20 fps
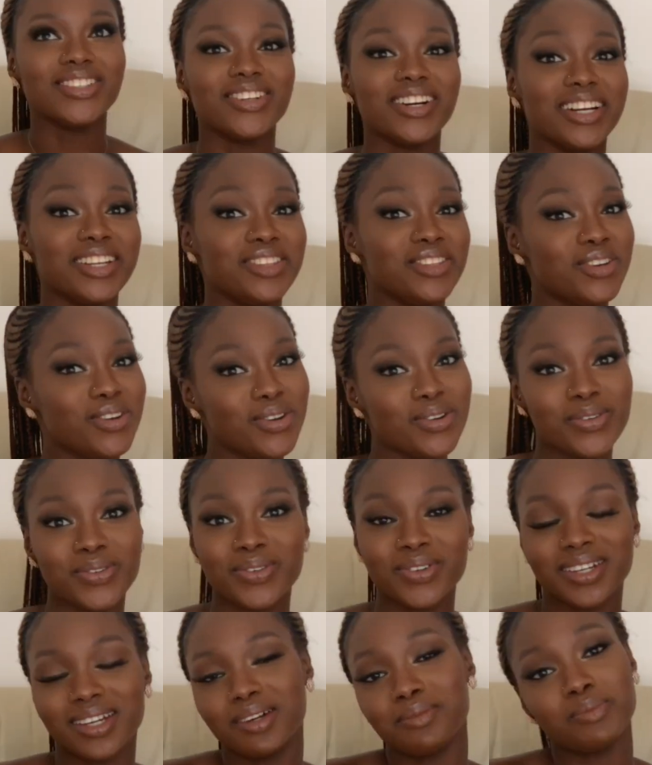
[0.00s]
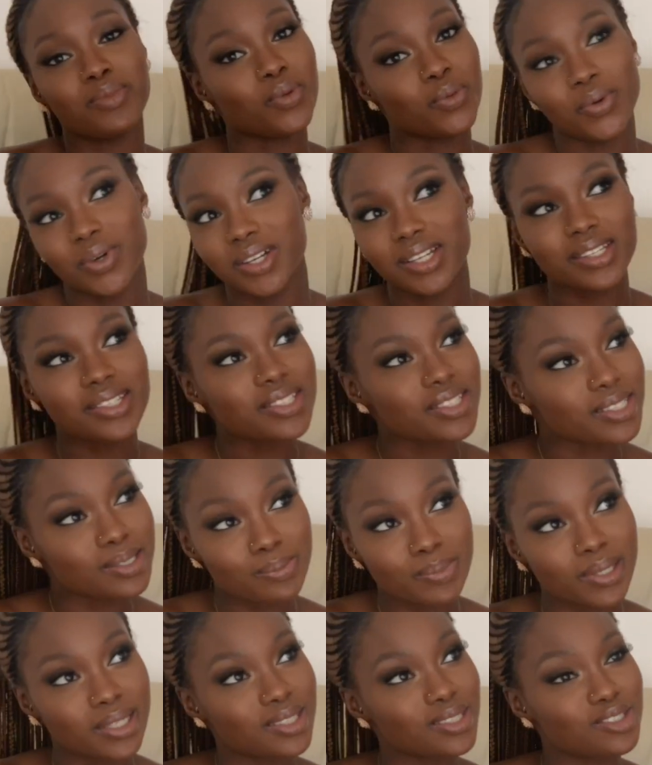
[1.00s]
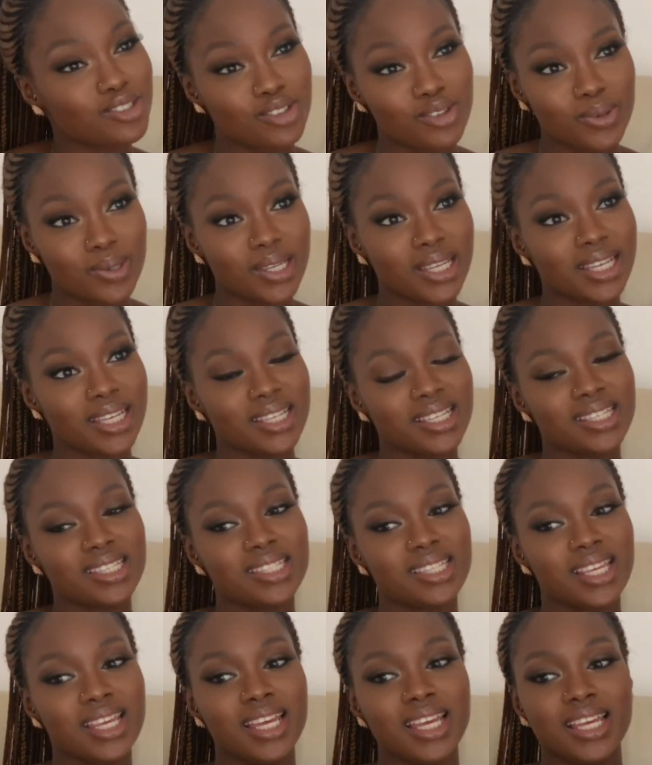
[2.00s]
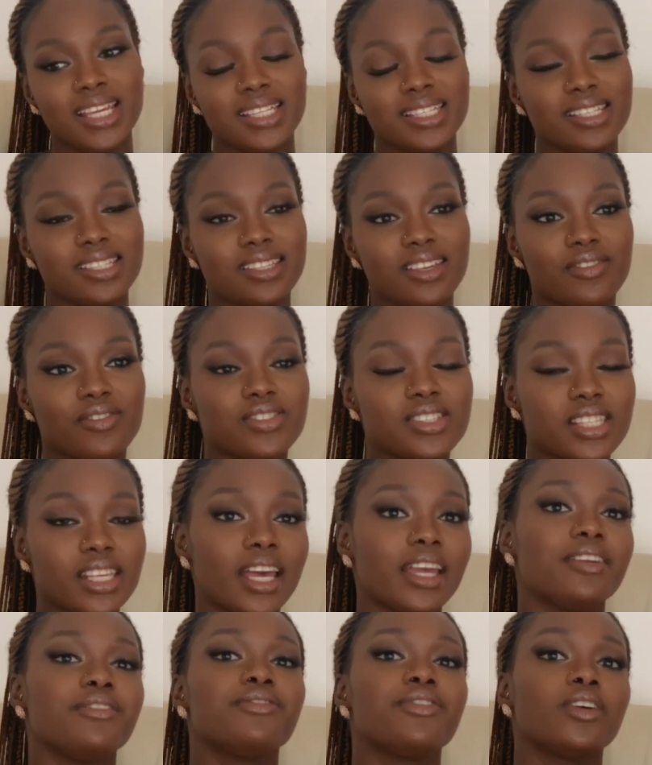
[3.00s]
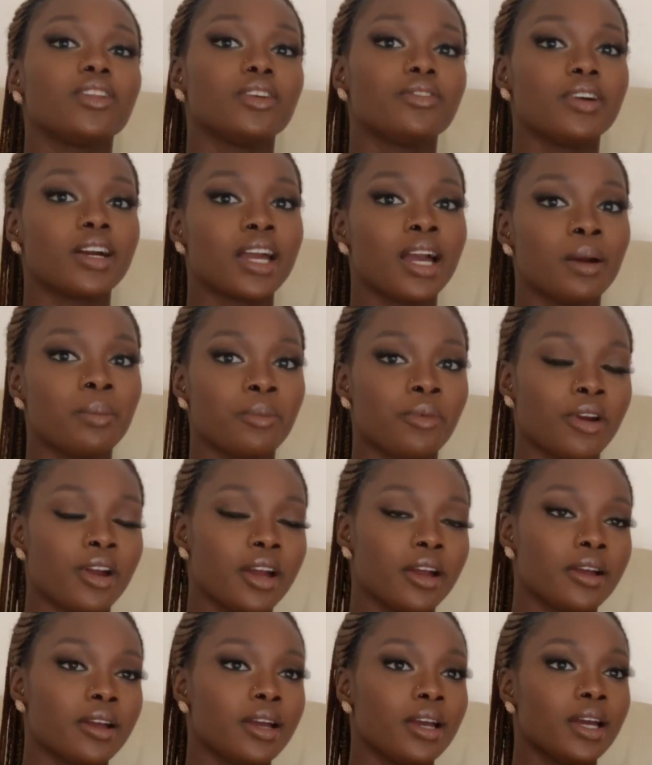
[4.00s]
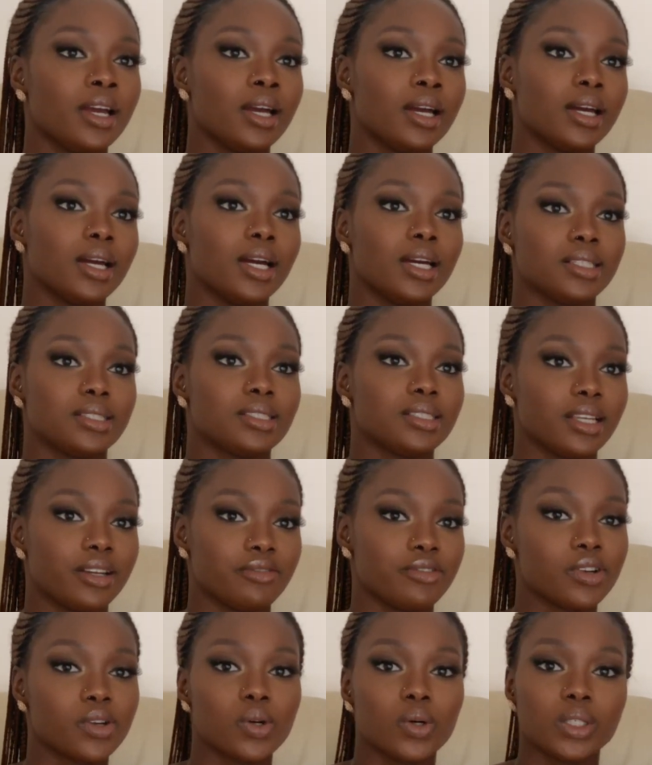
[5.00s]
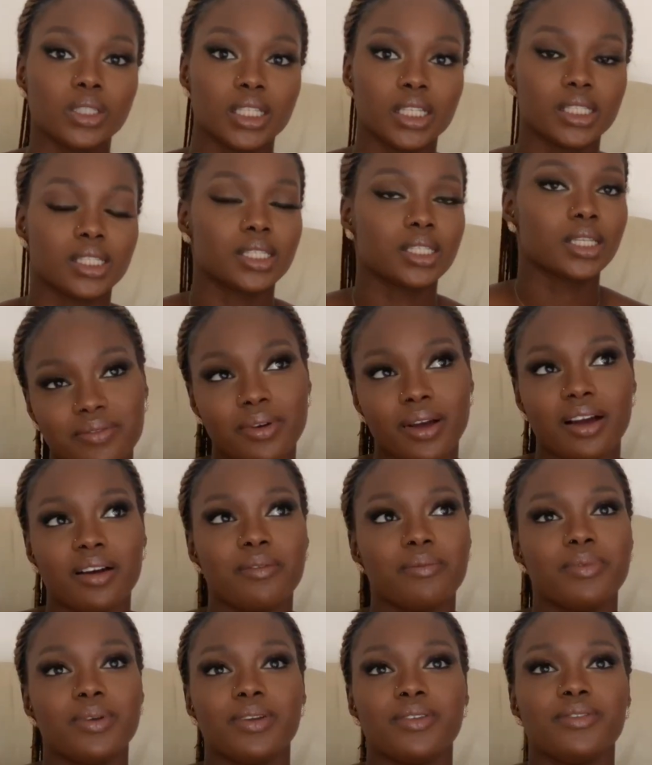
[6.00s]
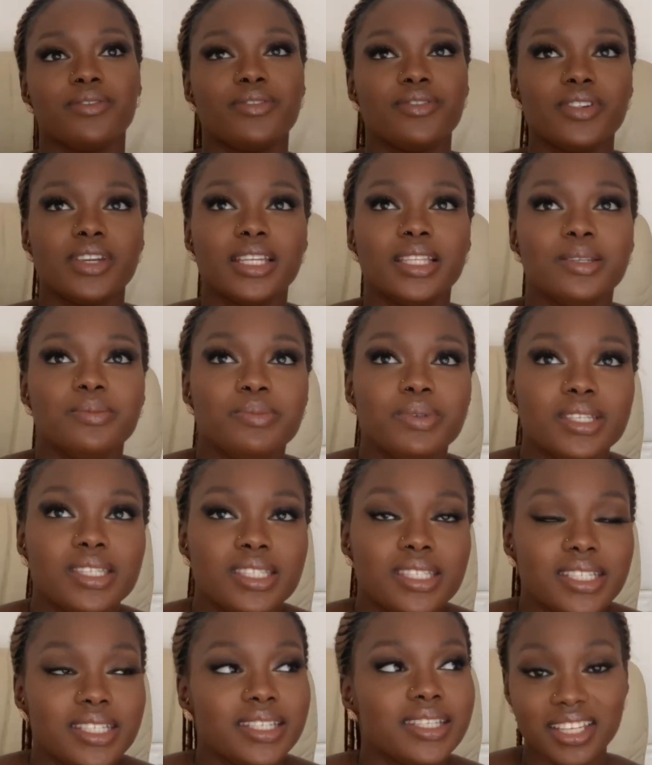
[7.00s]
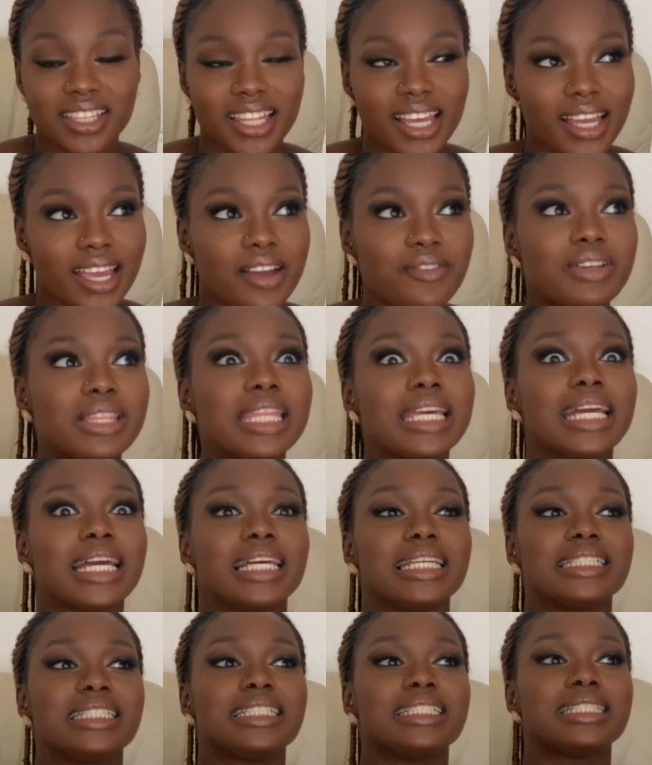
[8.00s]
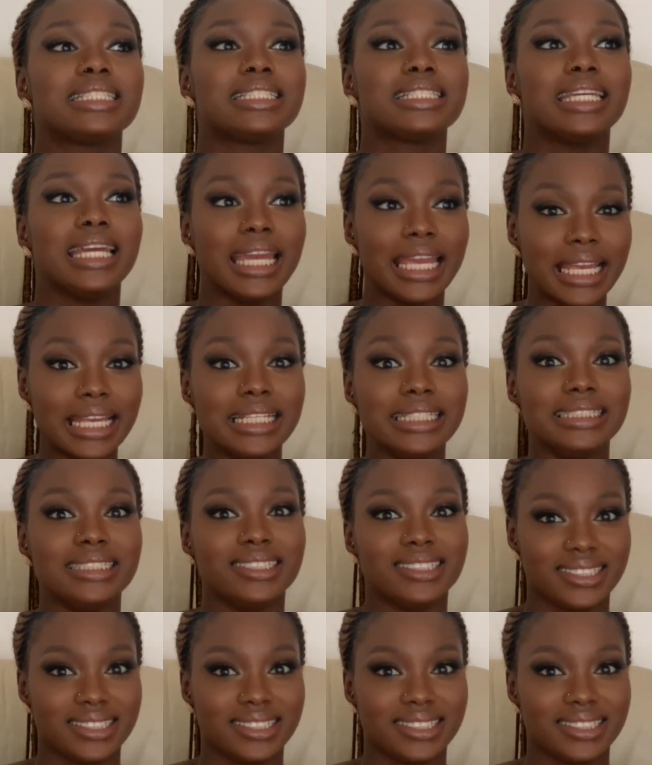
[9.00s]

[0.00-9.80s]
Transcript: I know I'm the worst. It's been 2 years since I've sat in front of a camera and I've recorded. I've been really busy. Like, everything has changed.